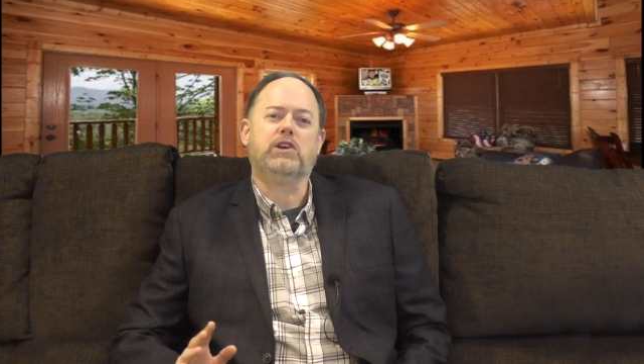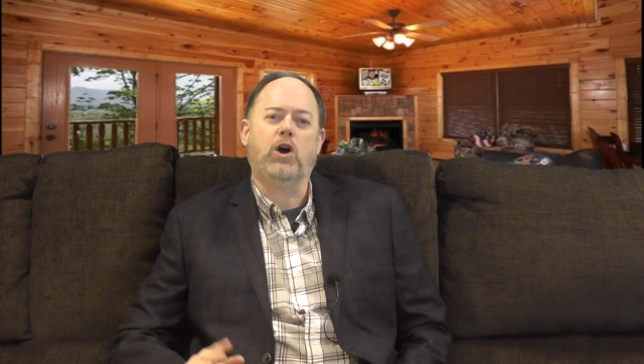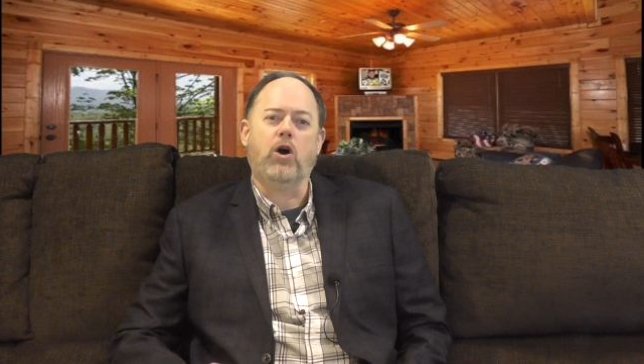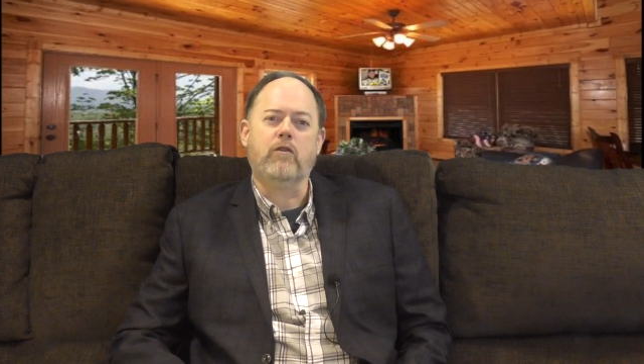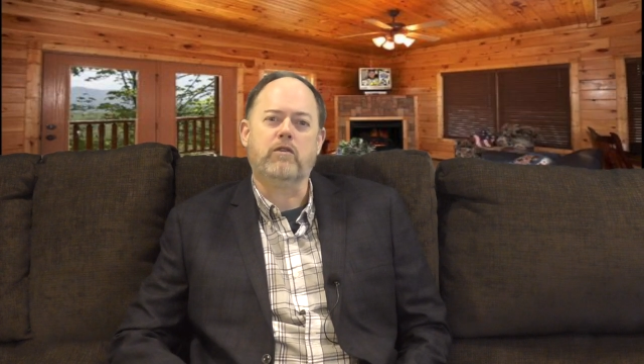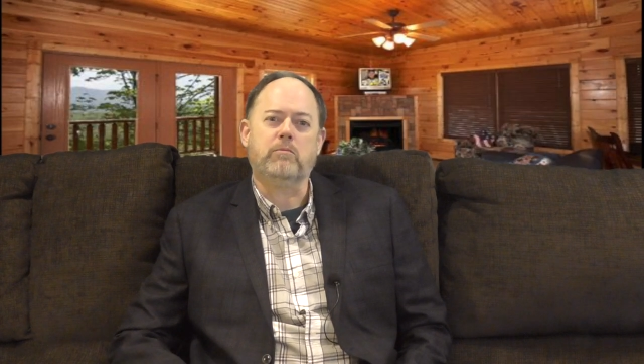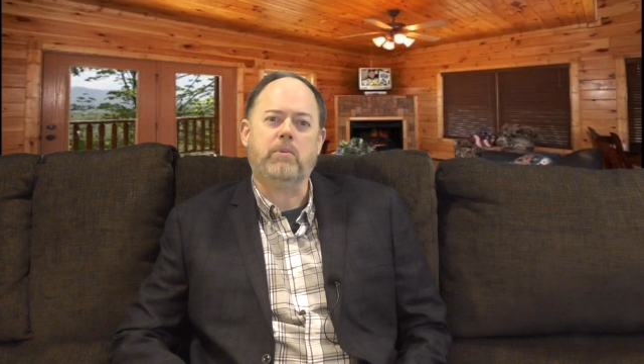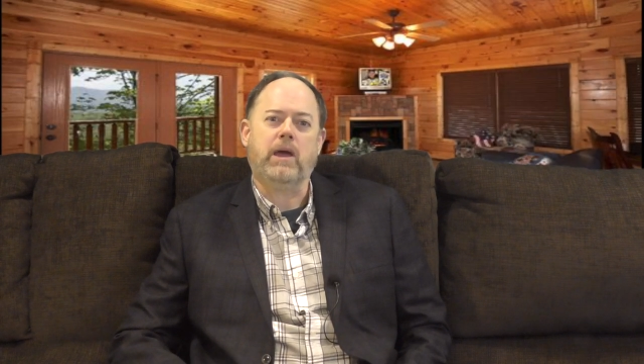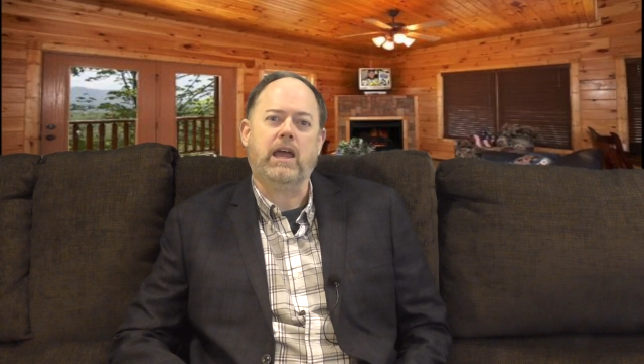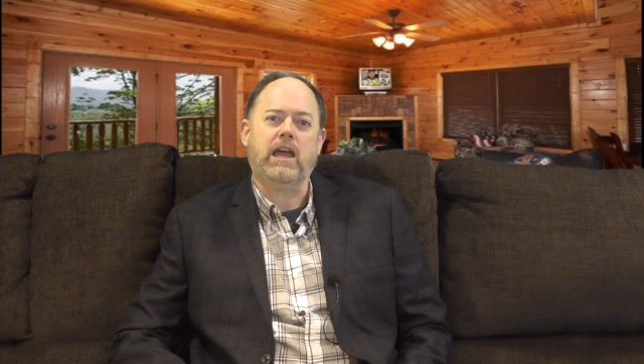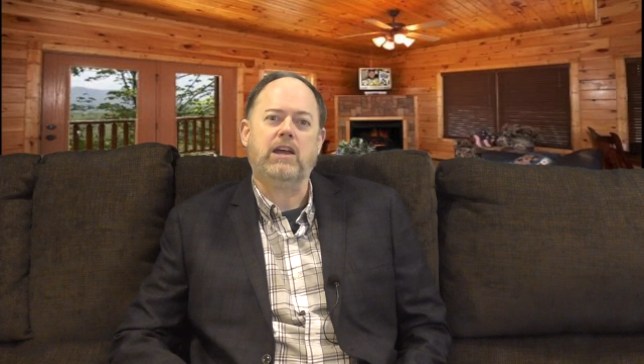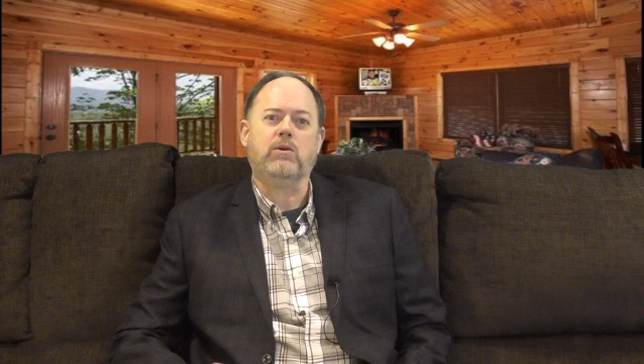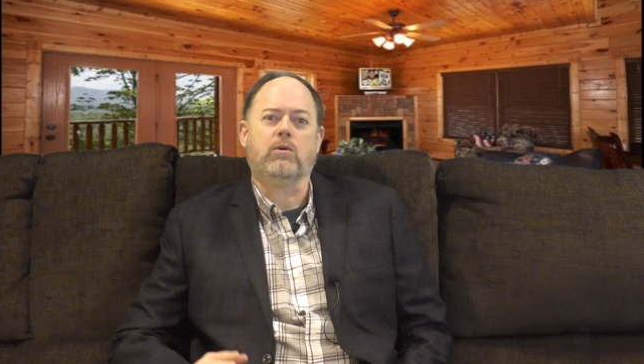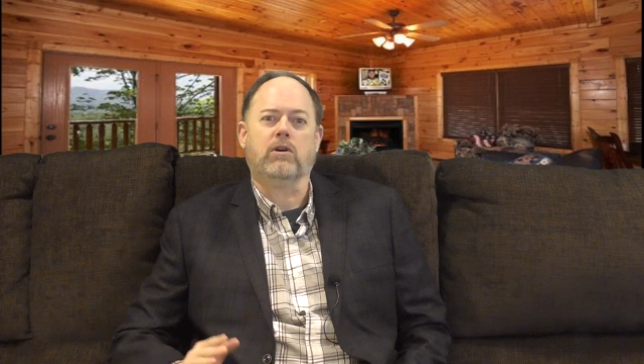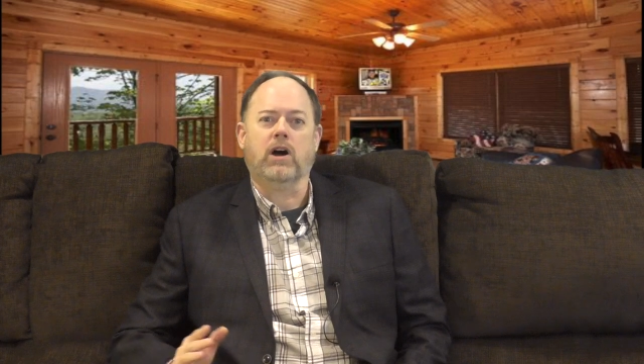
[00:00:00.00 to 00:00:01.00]

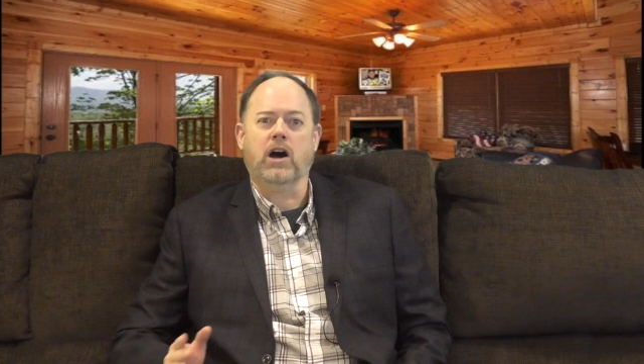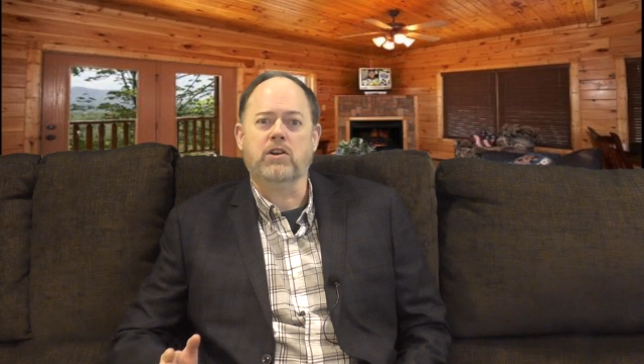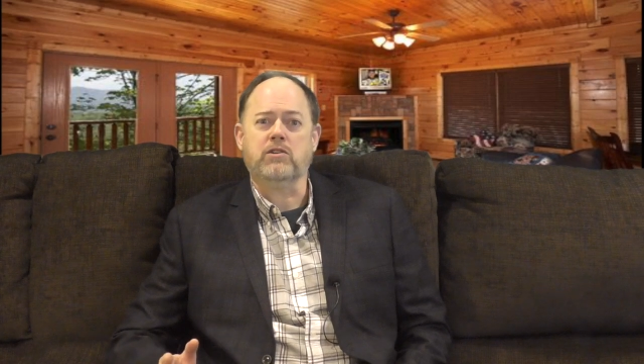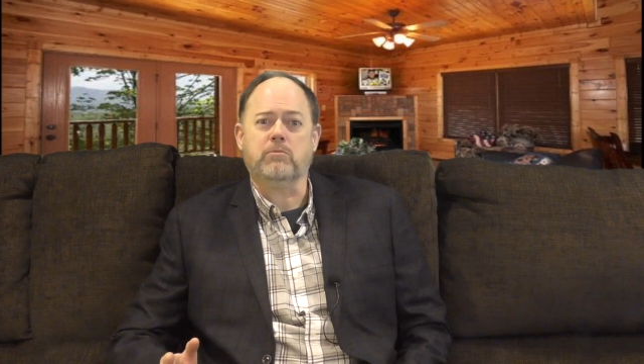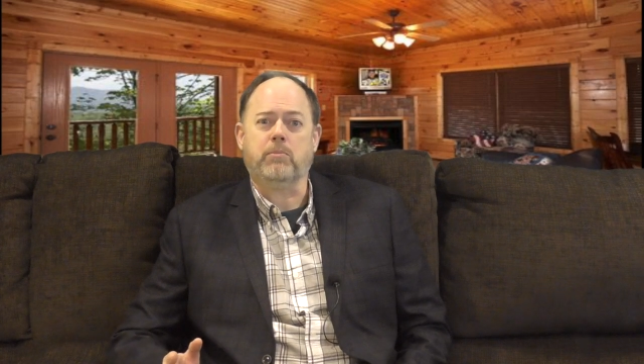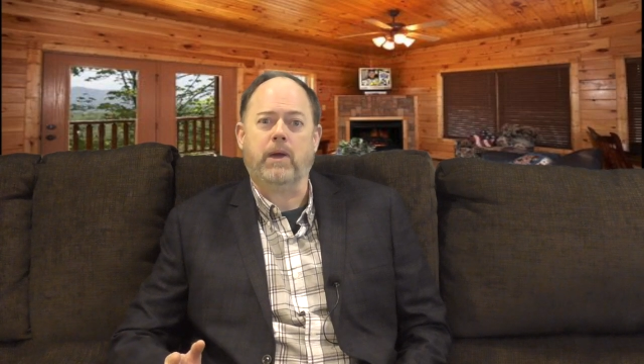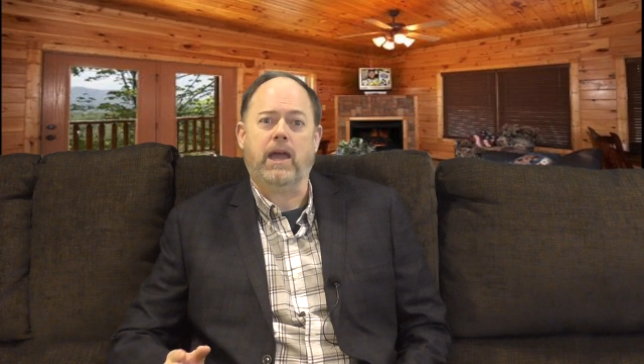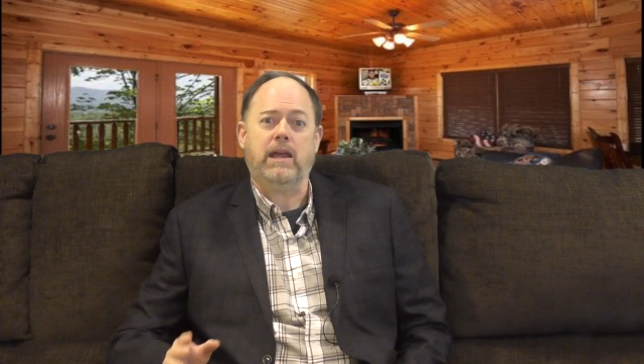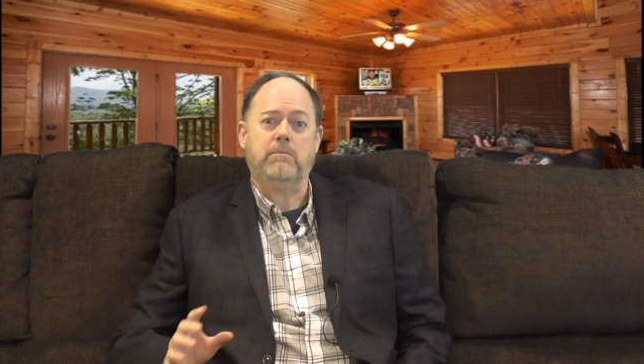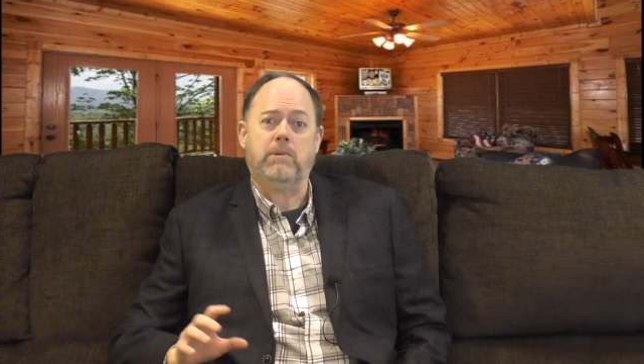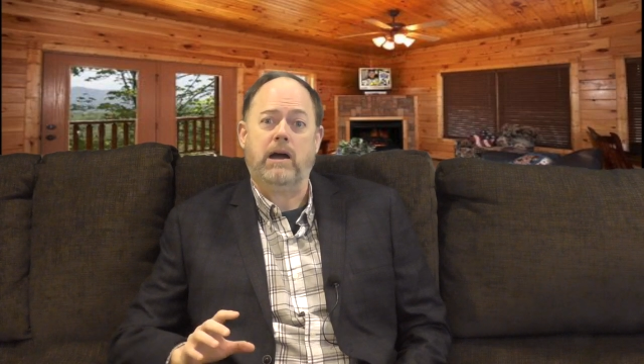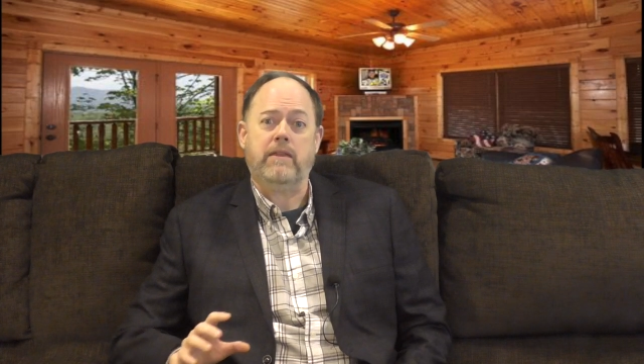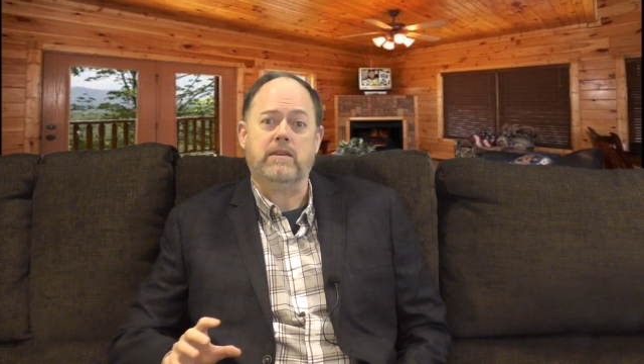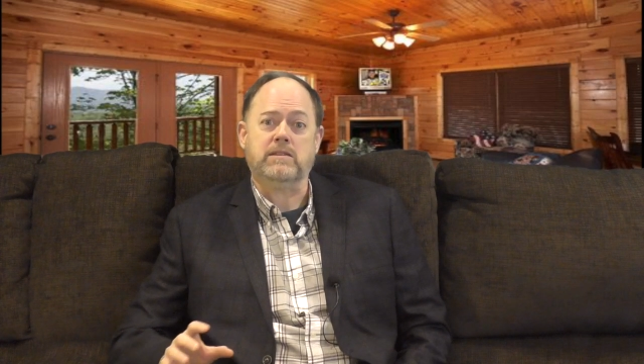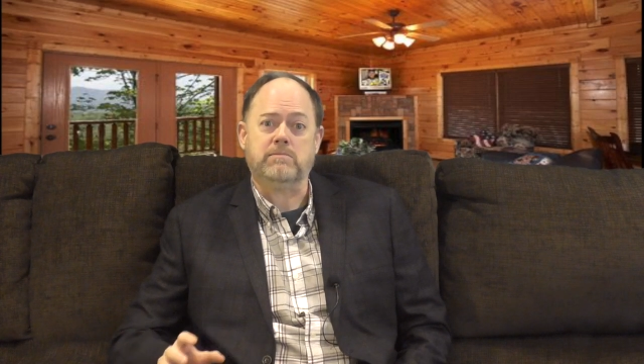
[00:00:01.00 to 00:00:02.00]
overpaid or underpaid
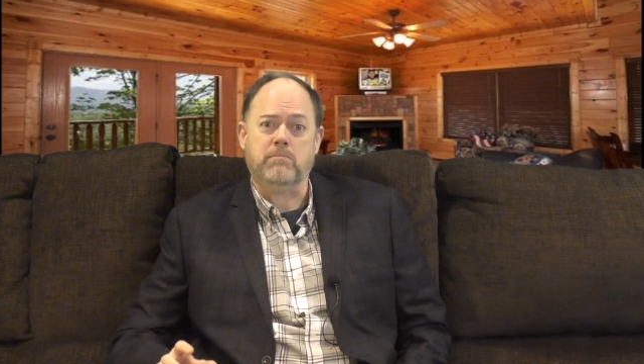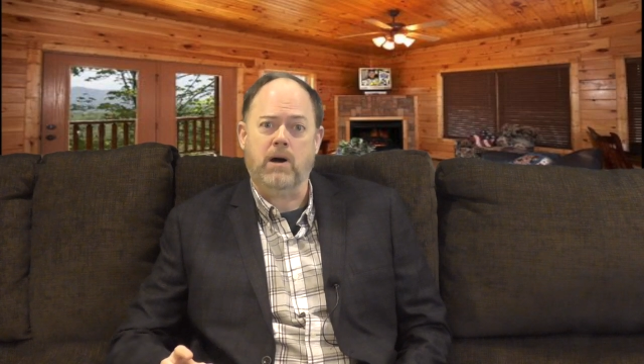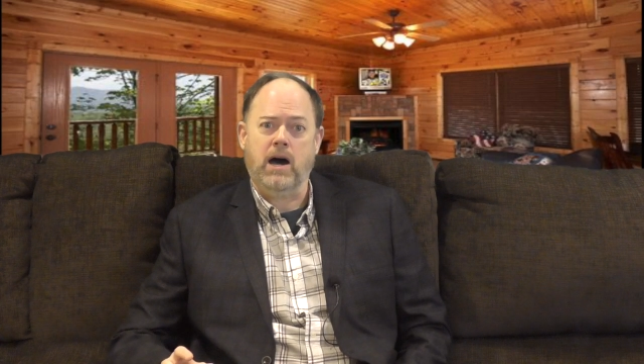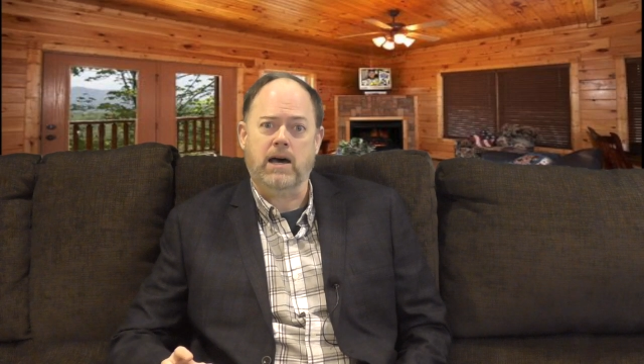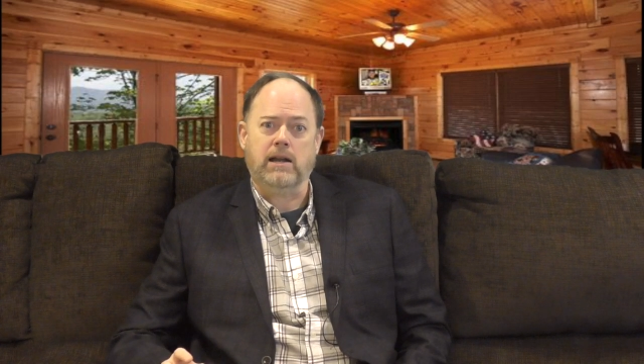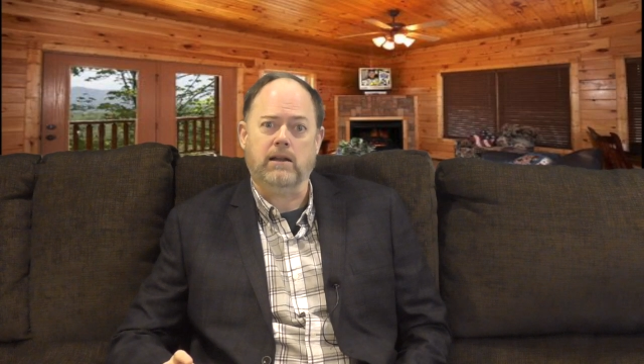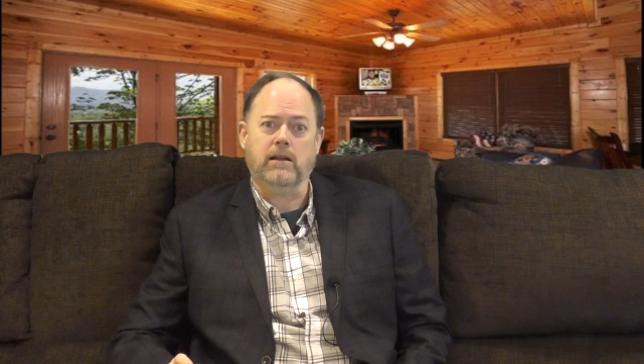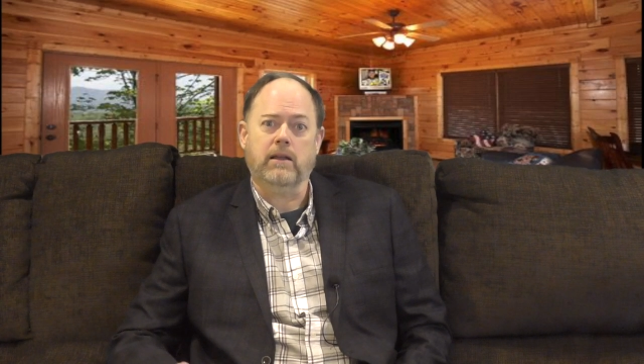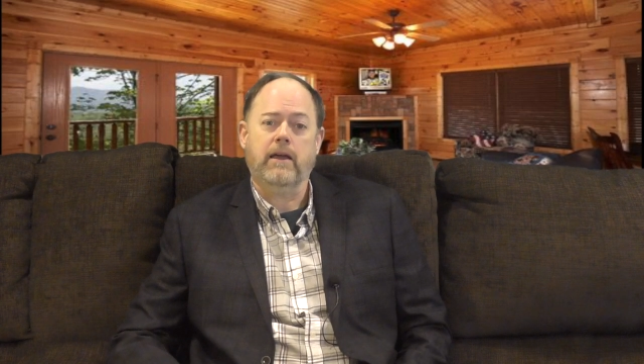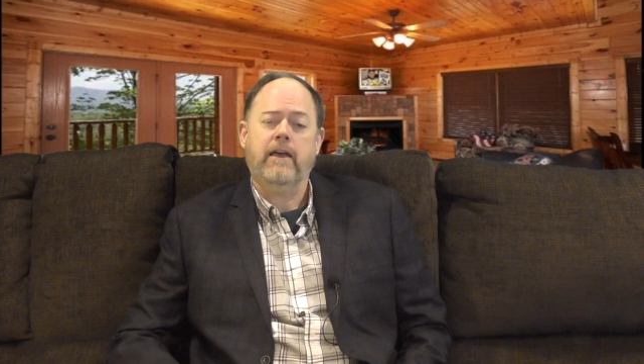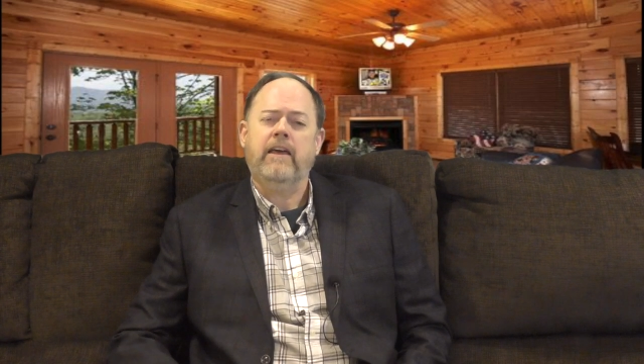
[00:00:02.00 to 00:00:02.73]
by this model,